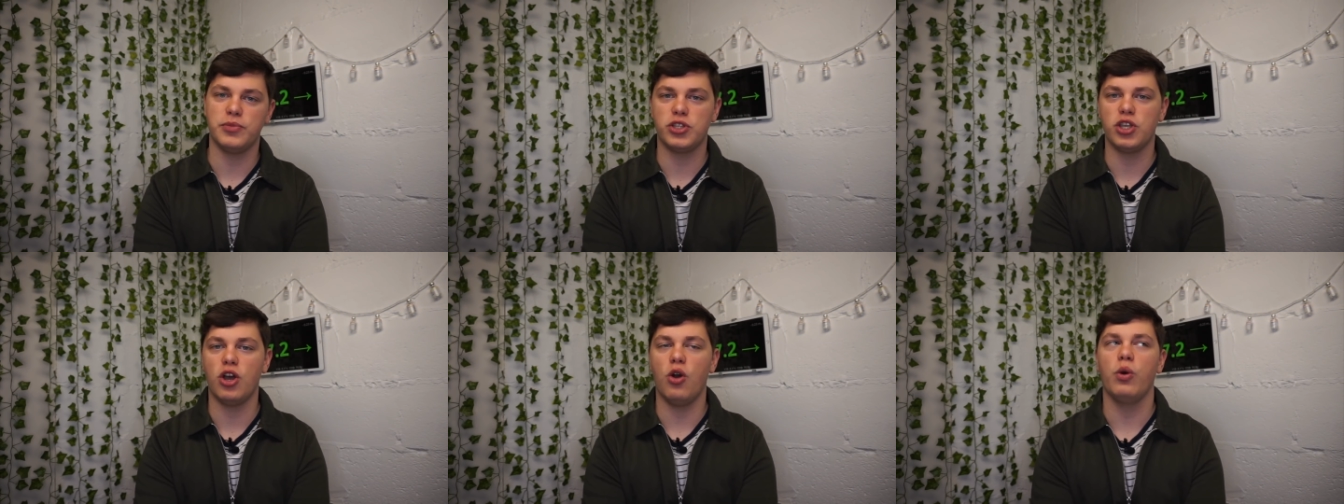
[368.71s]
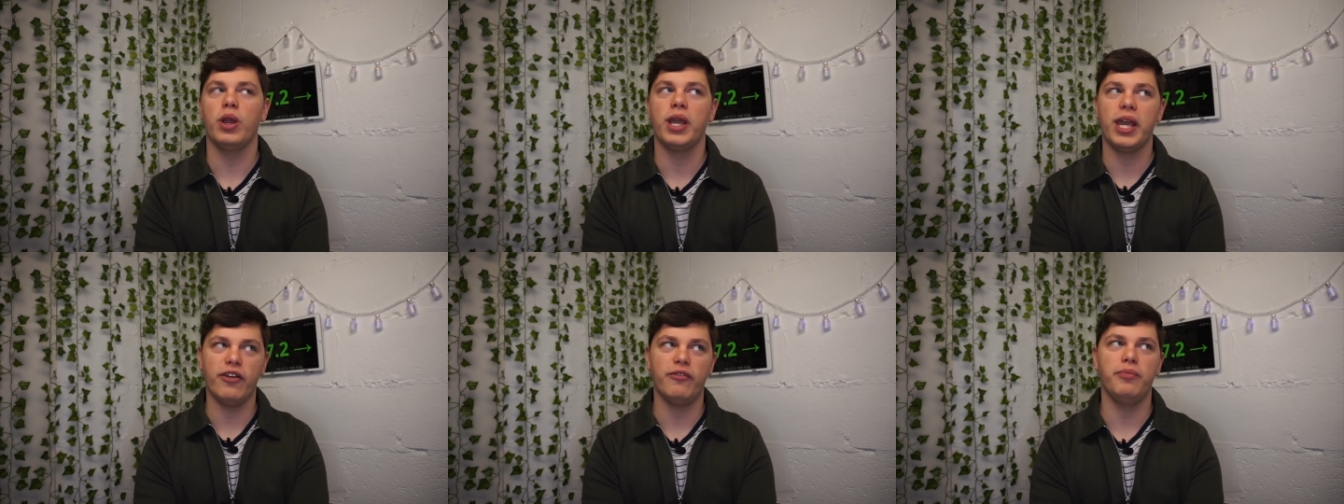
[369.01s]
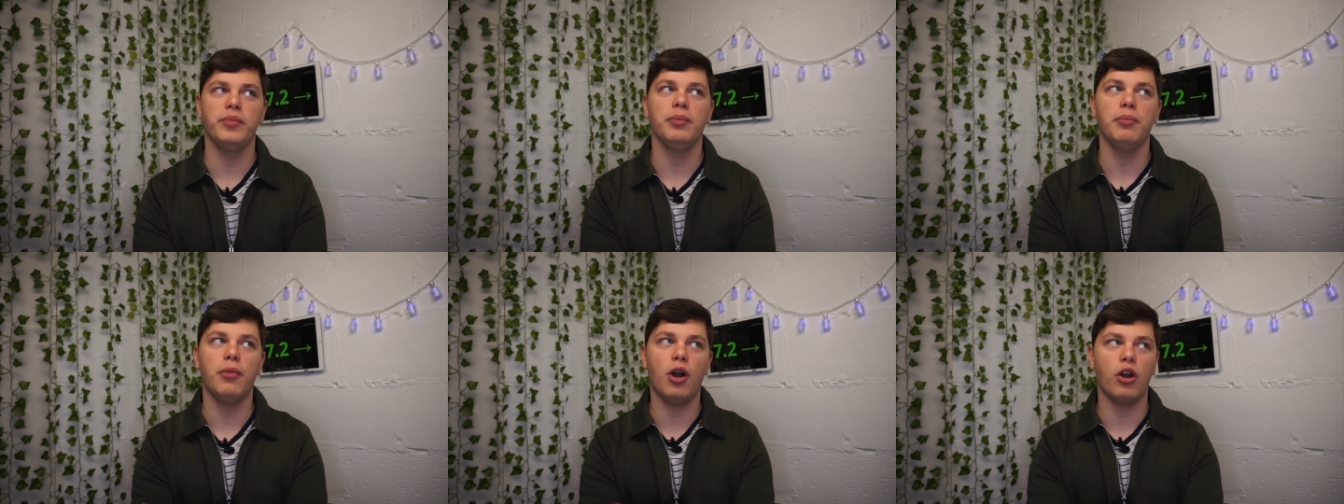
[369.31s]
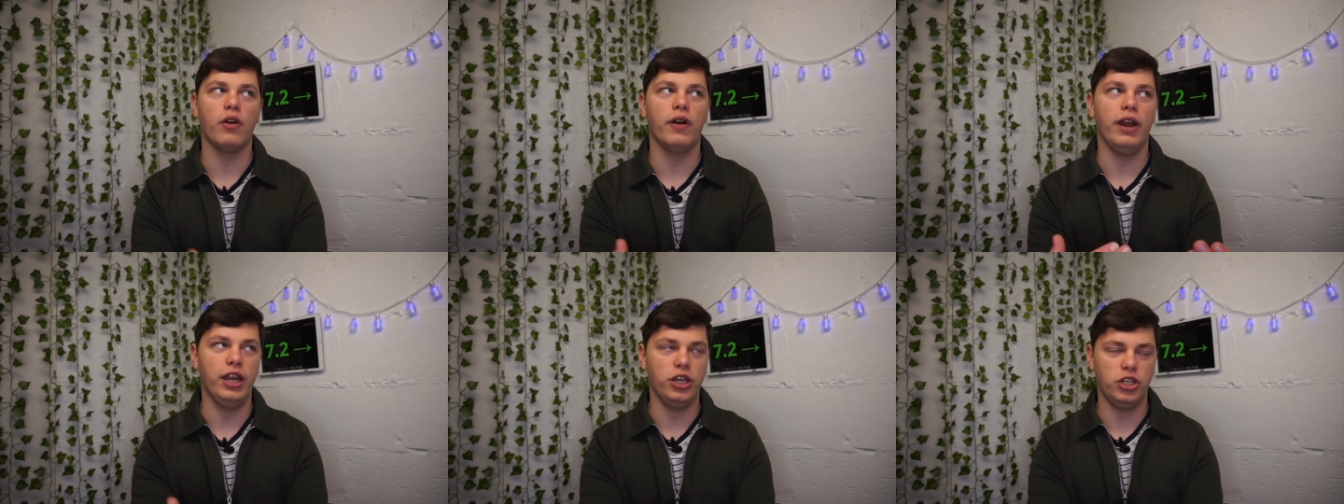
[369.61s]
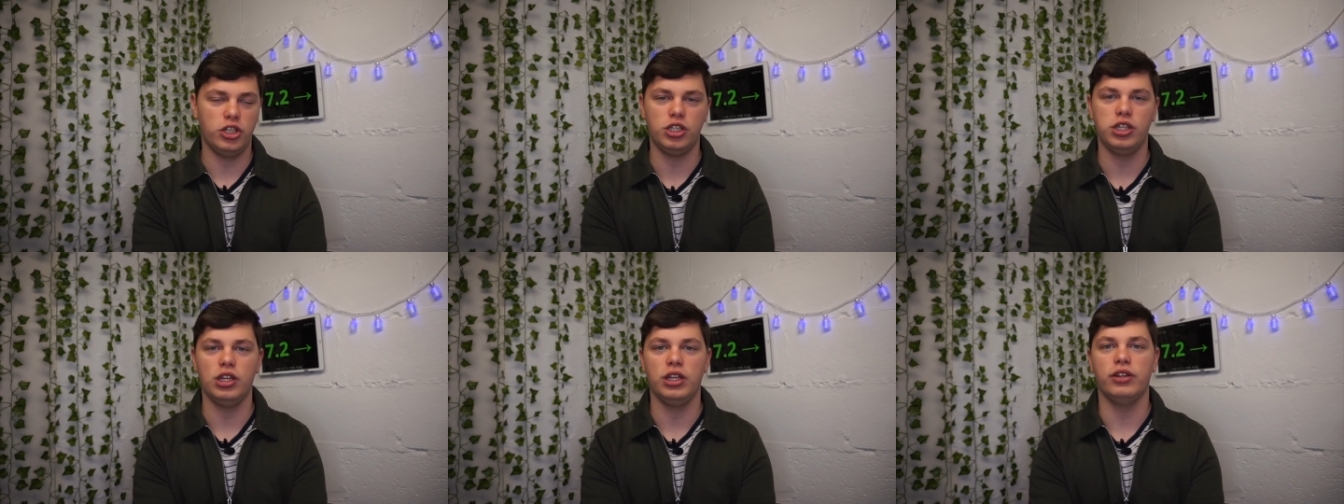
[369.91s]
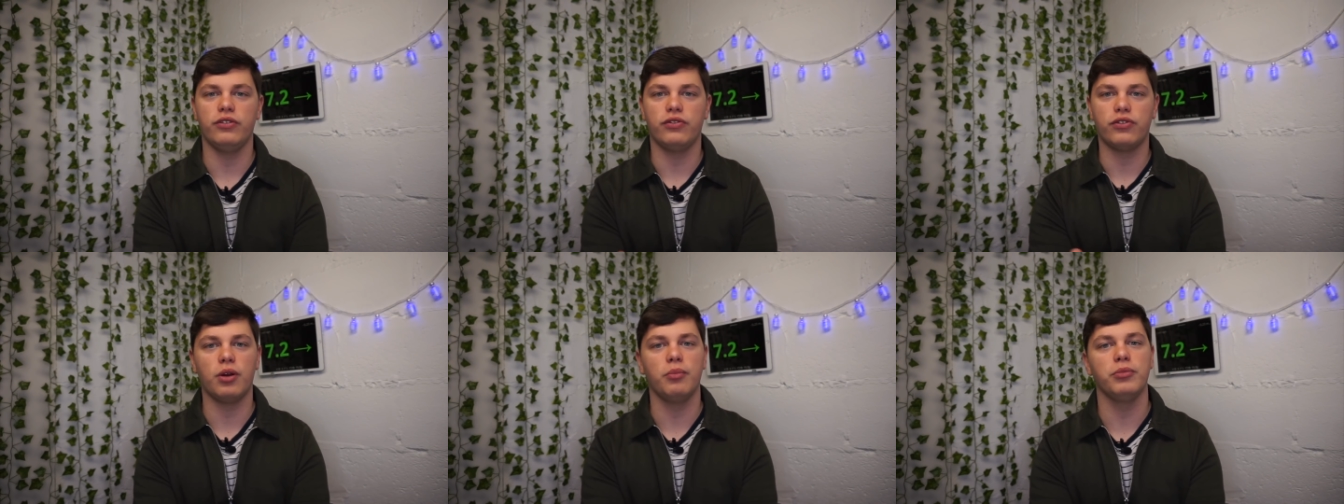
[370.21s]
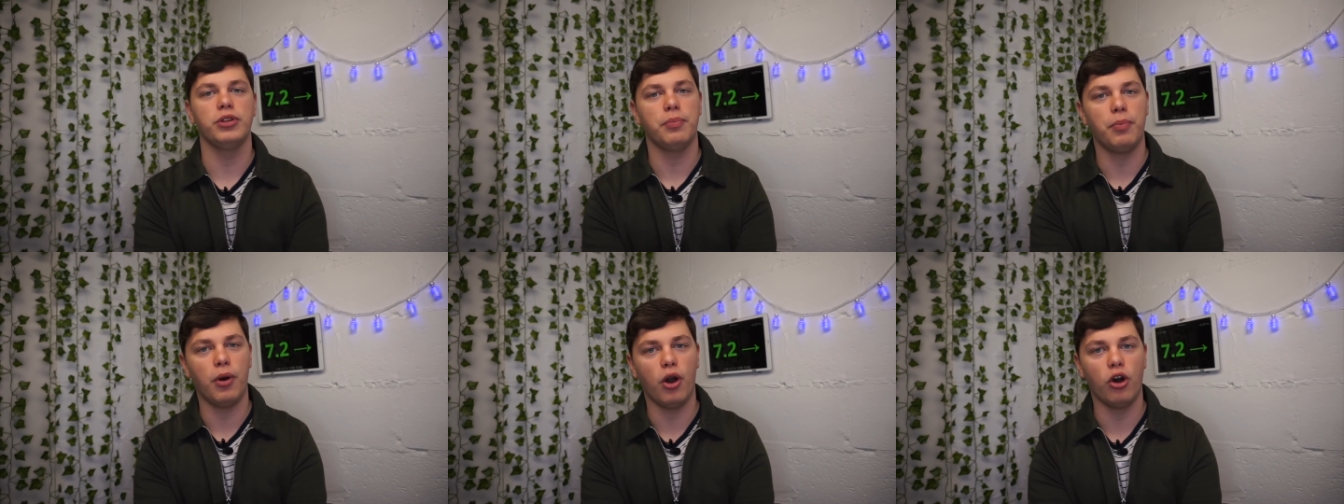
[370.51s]
so give me more insulin
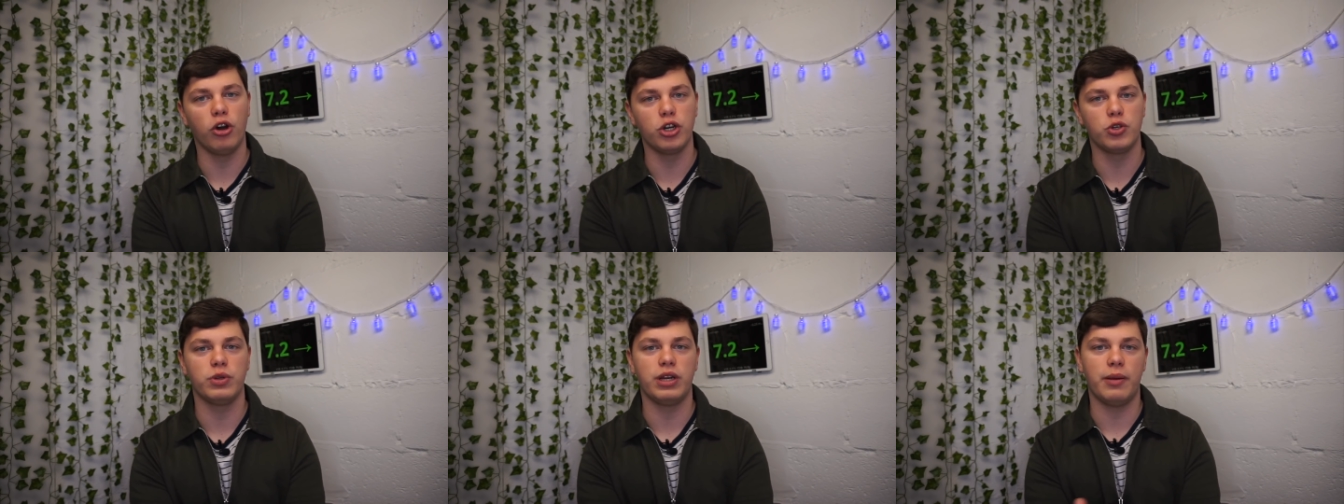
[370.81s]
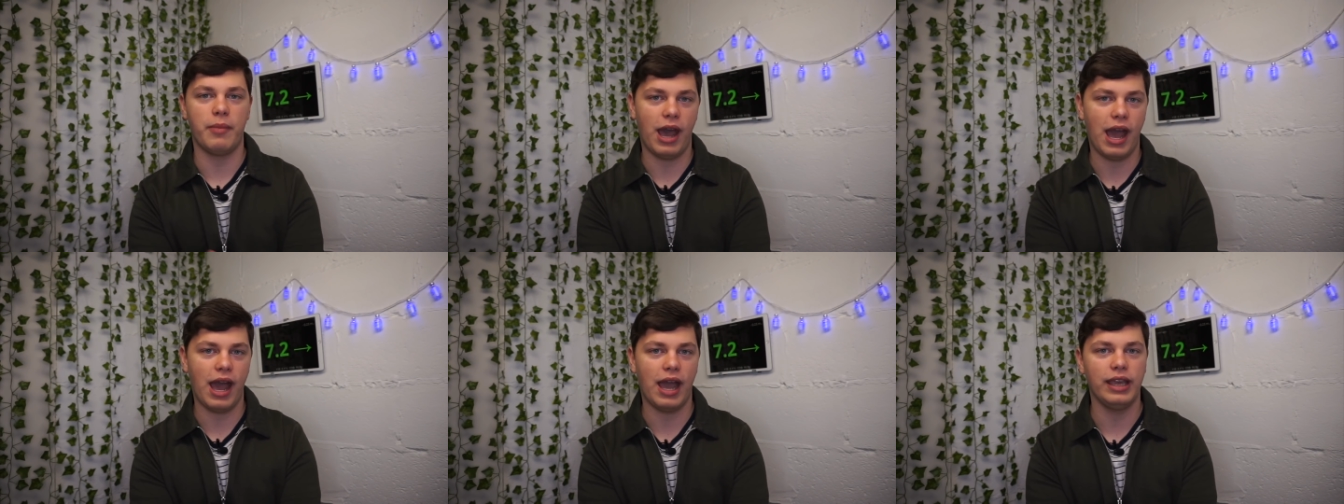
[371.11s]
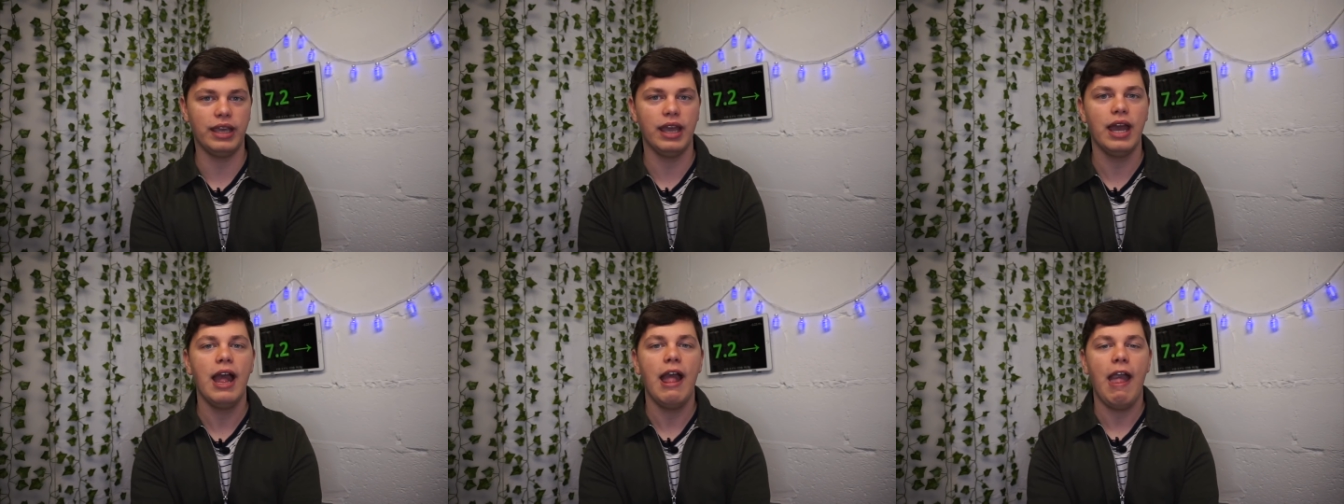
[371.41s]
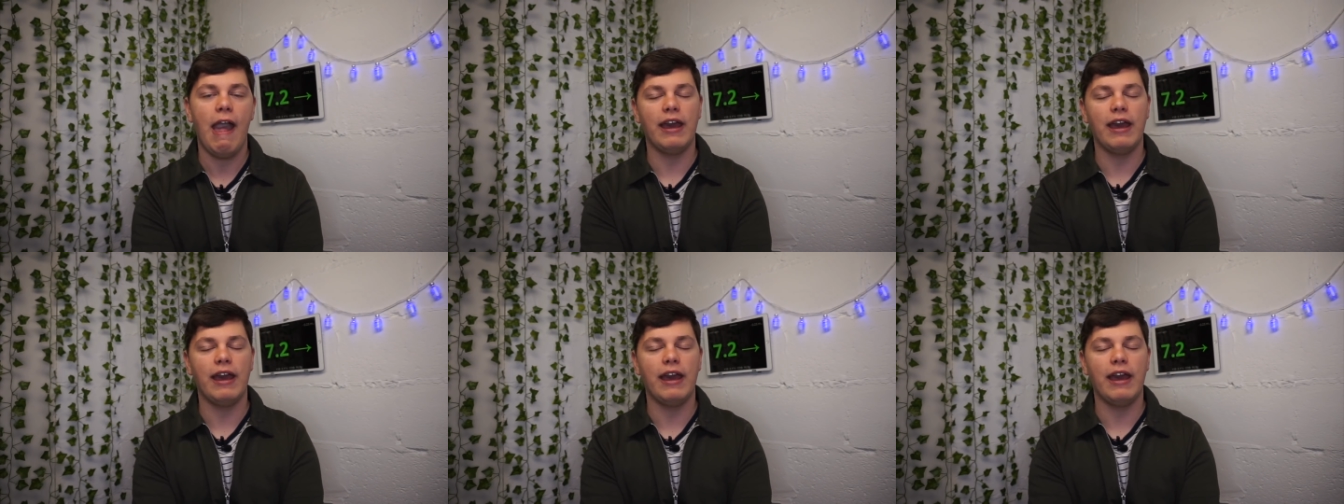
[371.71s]
from the pod when I'm high